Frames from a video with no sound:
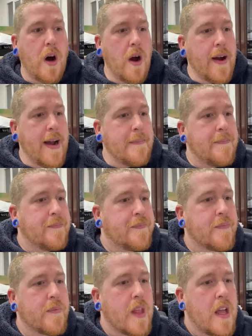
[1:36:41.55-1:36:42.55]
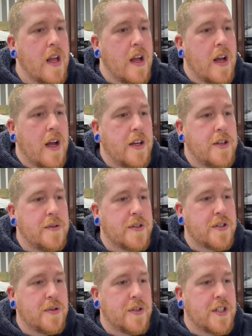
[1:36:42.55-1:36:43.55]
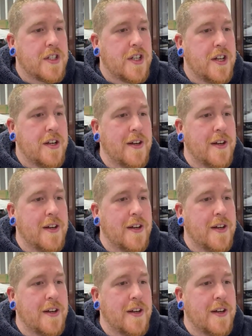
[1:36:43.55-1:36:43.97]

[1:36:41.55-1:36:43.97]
All right. You just ordered two.